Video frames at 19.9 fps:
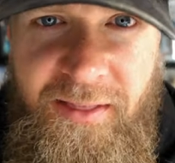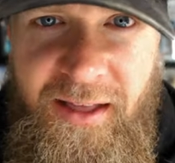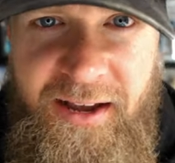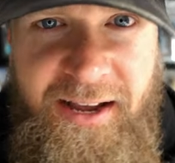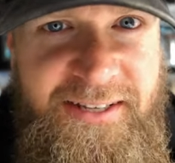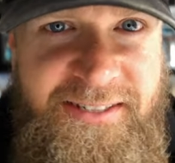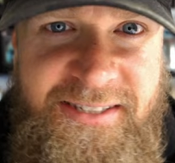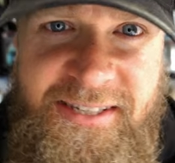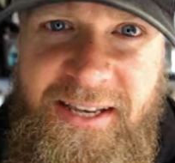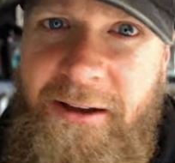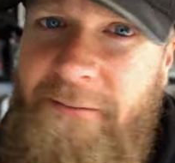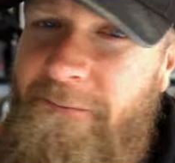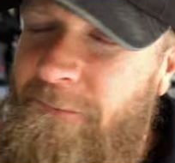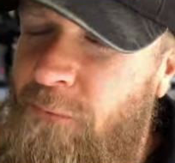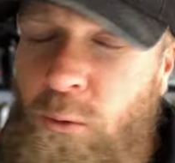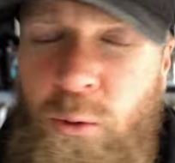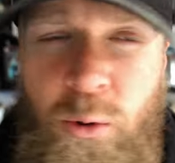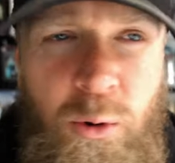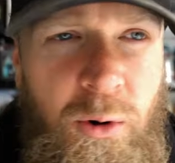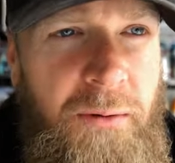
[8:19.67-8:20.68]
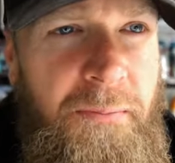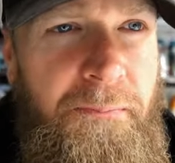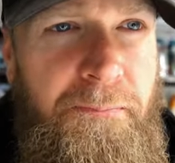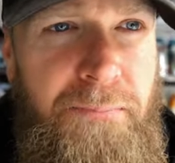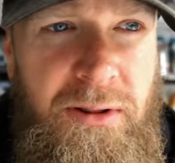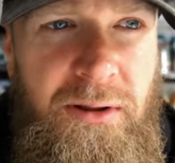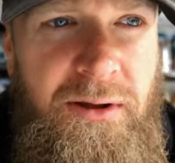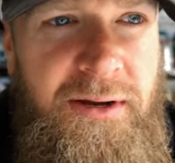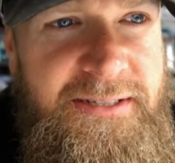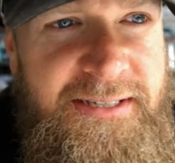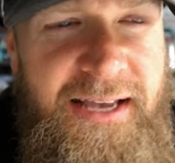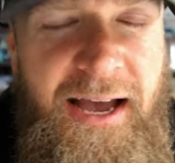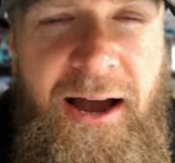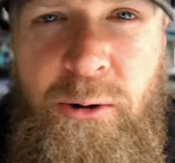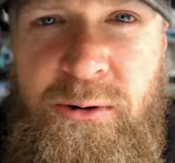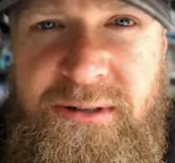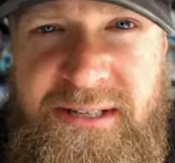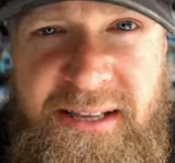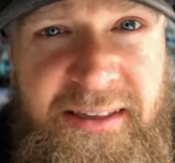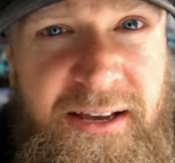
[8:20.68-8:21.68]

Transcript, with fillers: Like I said, four plus hours,